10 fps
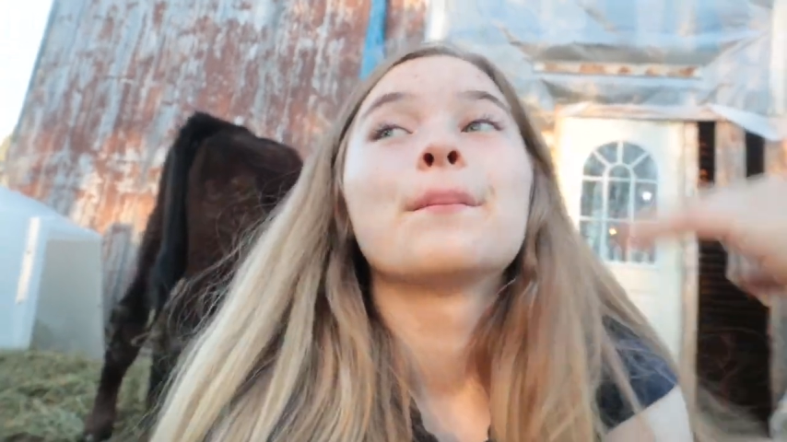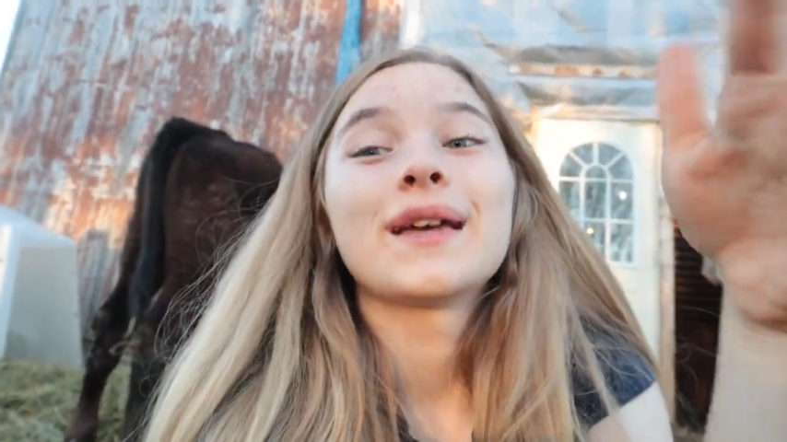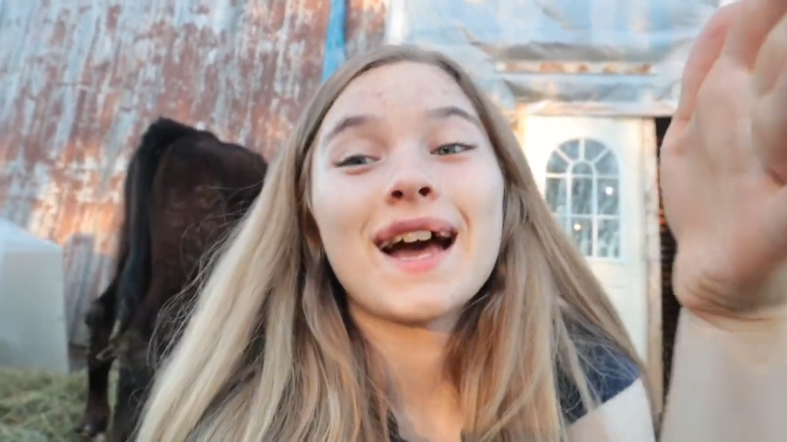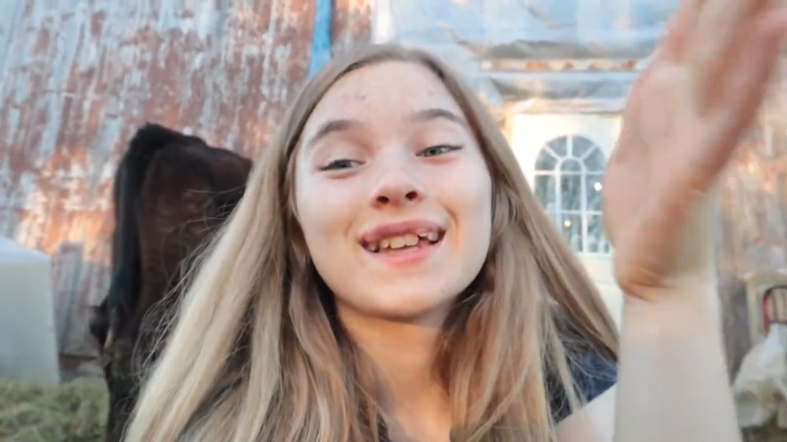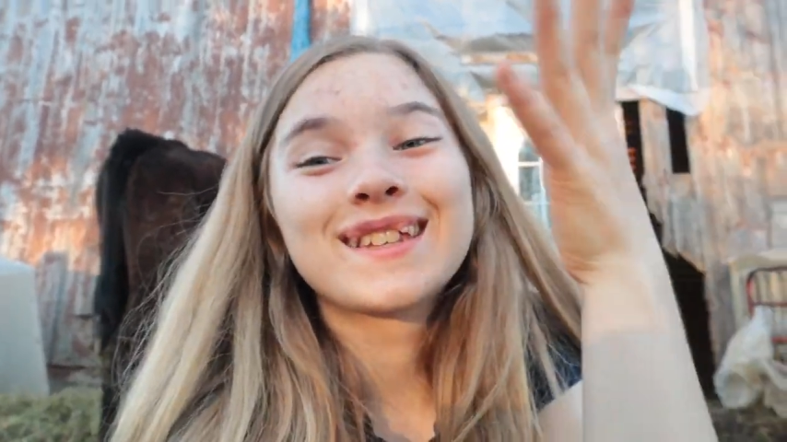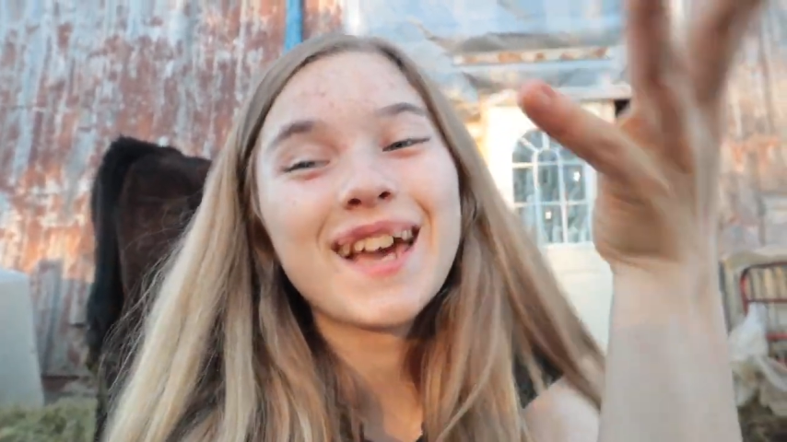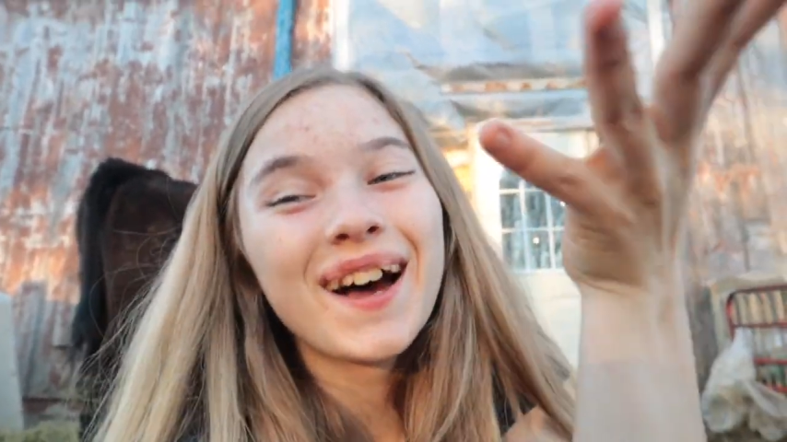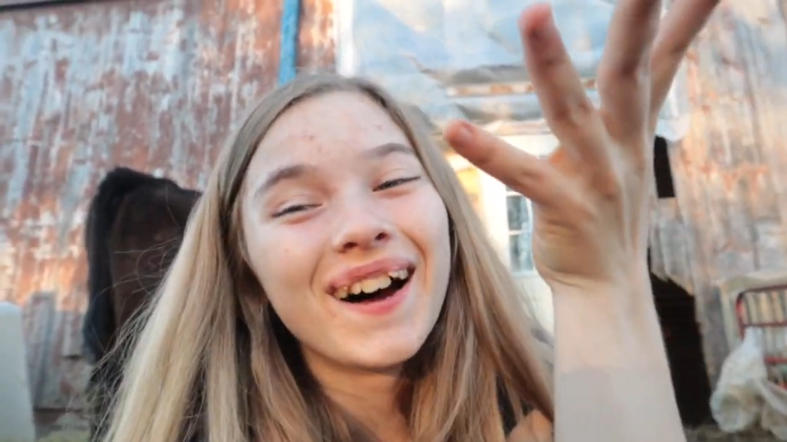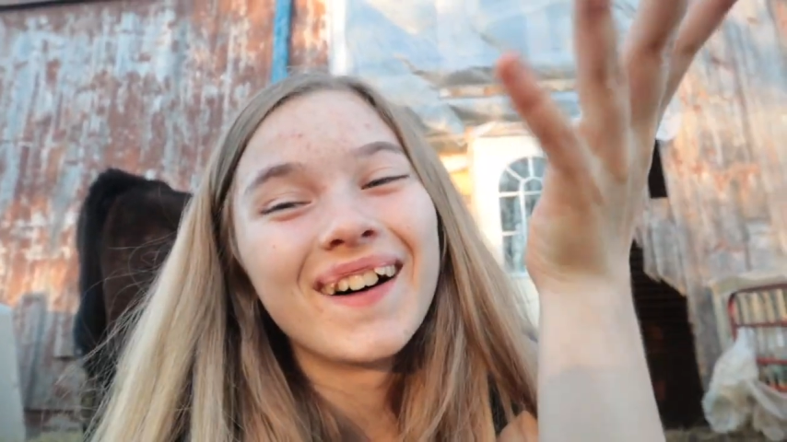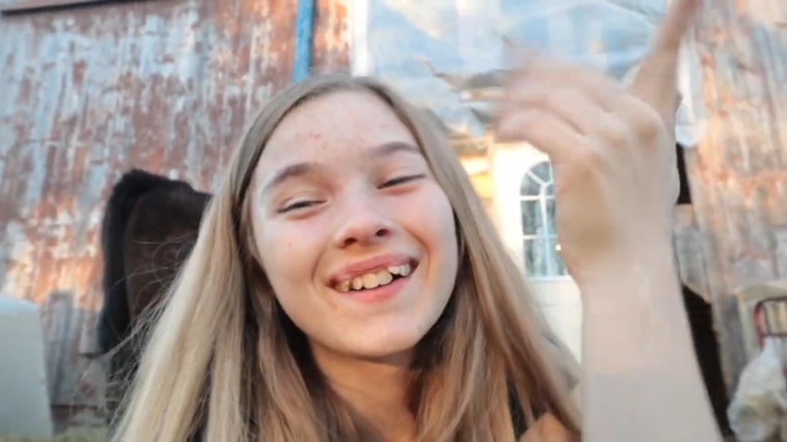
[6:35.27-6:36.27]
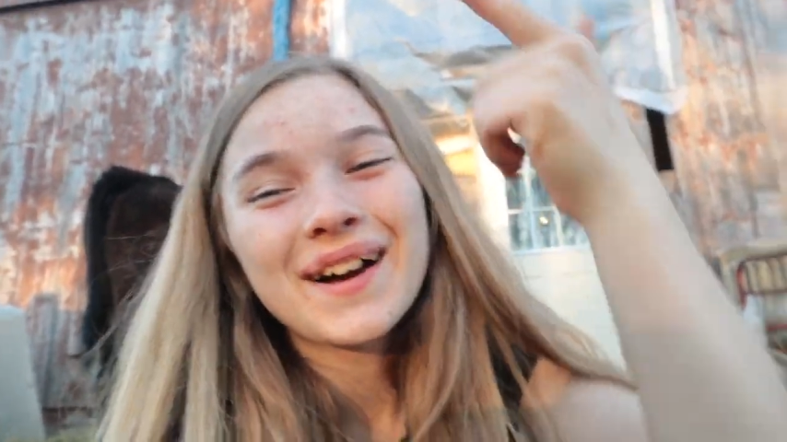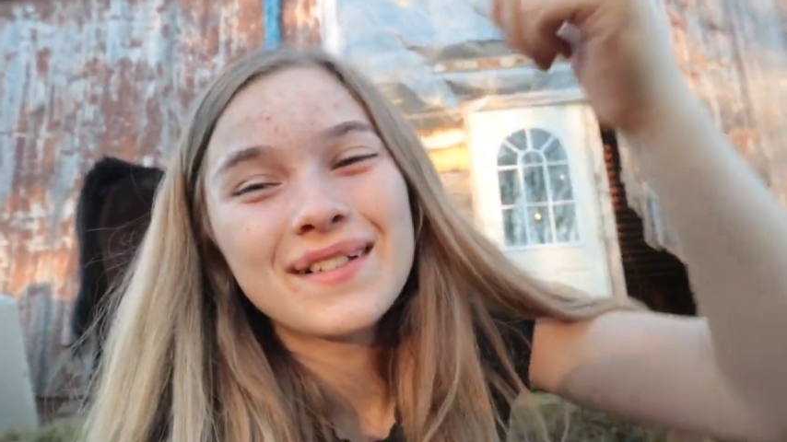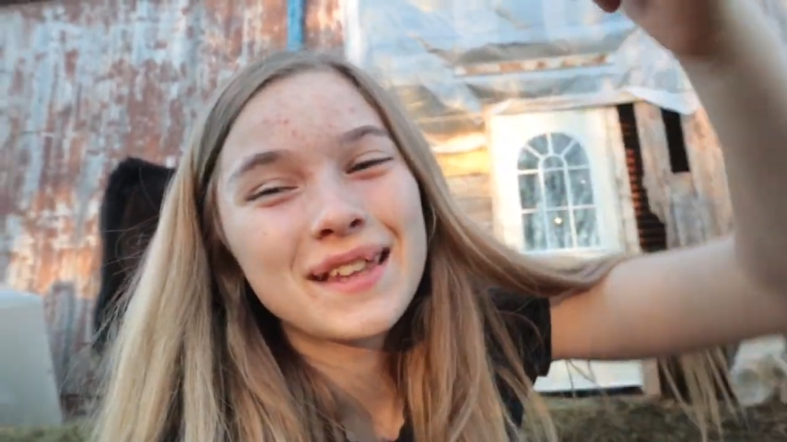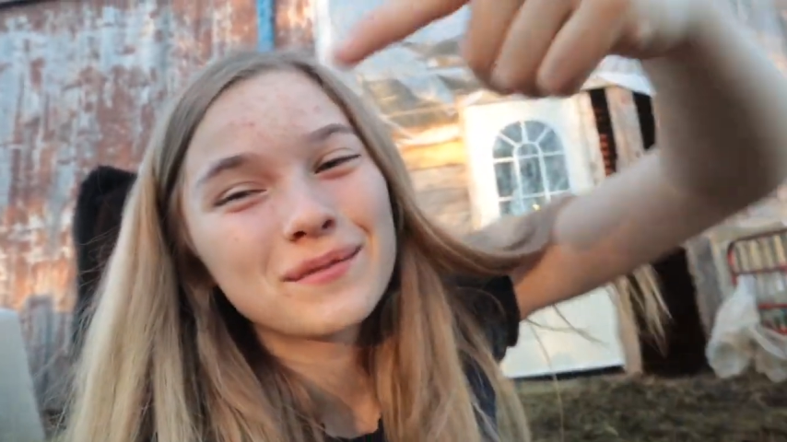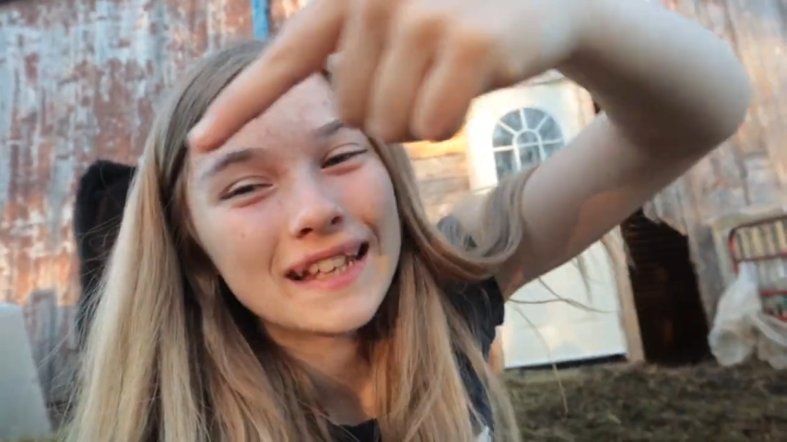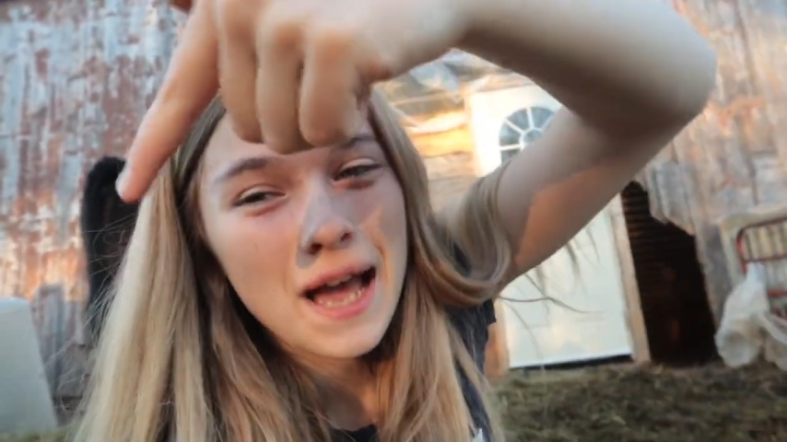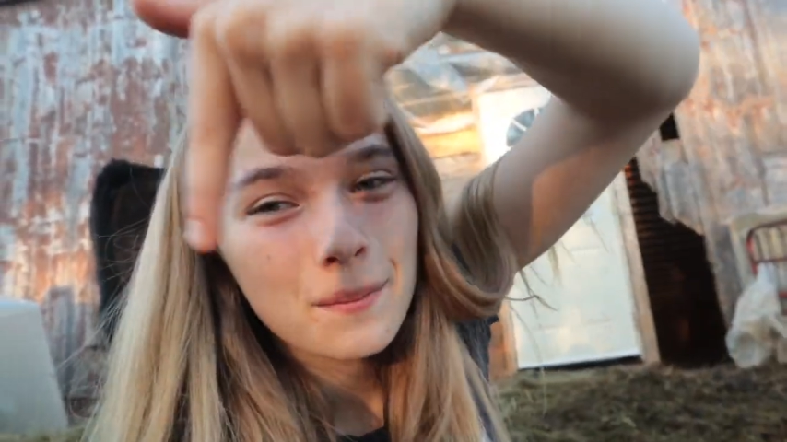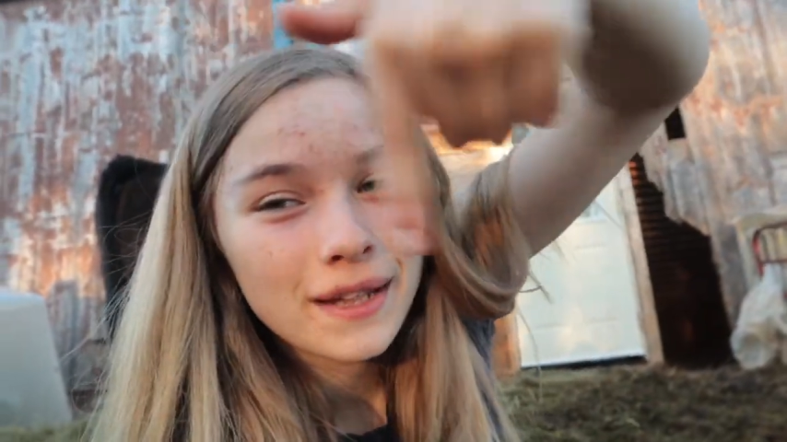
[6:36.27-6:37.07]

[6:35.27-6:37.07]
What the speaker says: But yeah, so I'll comment them down